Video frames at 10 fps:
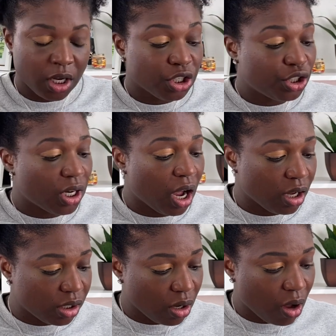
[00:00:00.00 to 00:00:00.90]
She
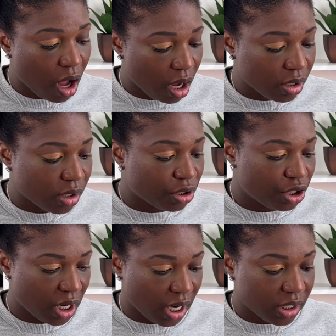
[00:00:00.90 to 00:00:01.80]
also calls
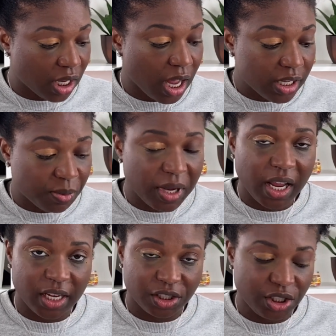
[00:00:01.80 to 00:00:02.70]
Shanann's husband,
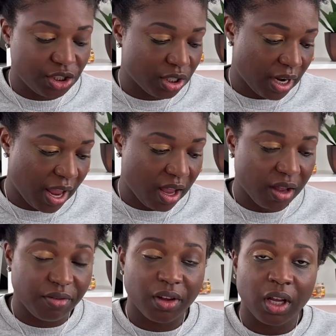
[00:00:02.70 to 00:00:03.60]
as she should
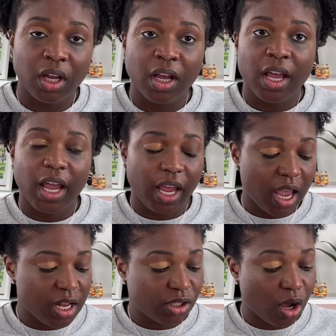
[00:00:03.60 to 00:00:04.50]
have,
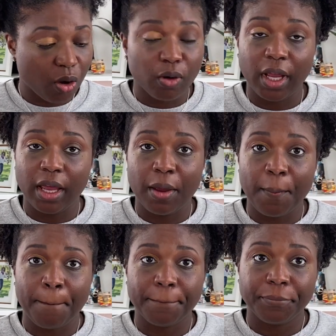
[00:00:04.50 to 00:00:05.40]
and told
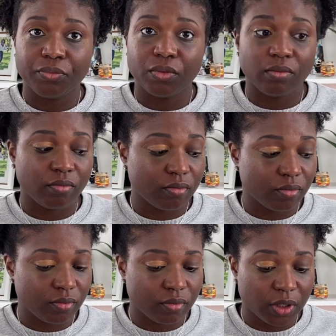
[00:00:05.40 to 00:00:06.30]
him,
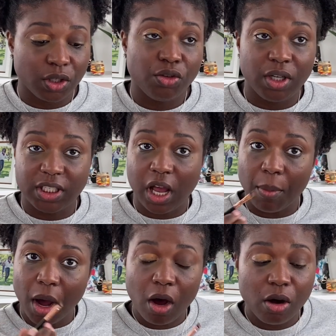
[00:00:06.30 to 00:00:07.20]
you need to come
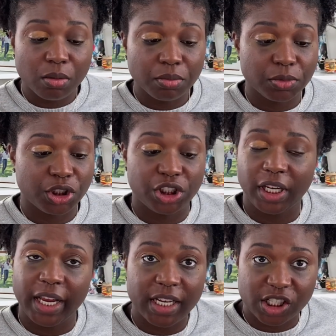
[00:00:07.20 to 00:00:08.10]
home.
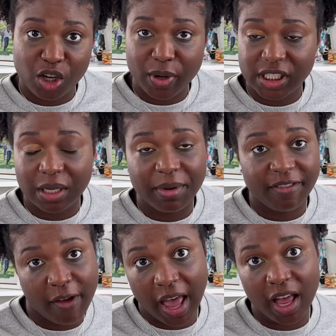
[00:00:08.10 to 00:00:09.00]
Shanann is nowhere to be
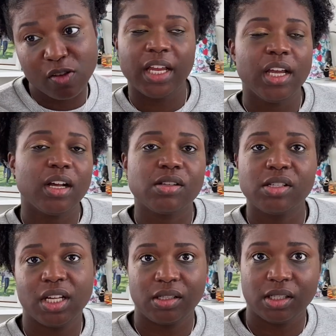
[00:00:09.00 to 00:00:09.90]
found. He also
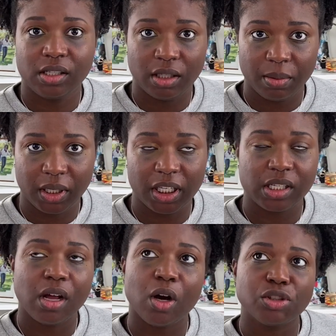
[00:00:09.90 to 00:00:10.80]
tells this to the police.
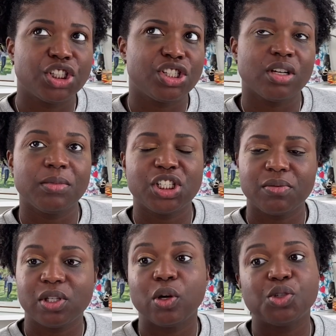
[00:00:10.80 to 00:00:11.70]
Oh, she told me she
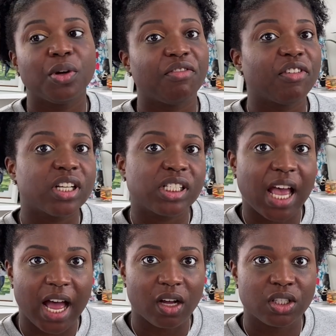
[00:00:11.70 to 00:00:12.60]
was going to a friend's
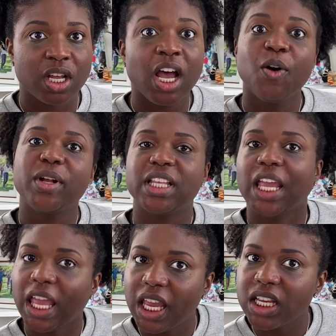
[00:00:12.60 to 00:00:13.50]
house with the
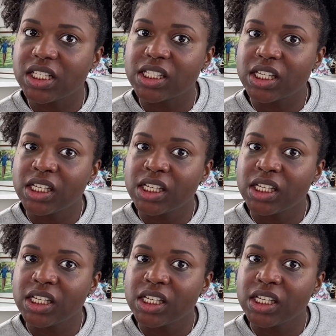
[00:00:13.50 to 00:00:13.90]
kids,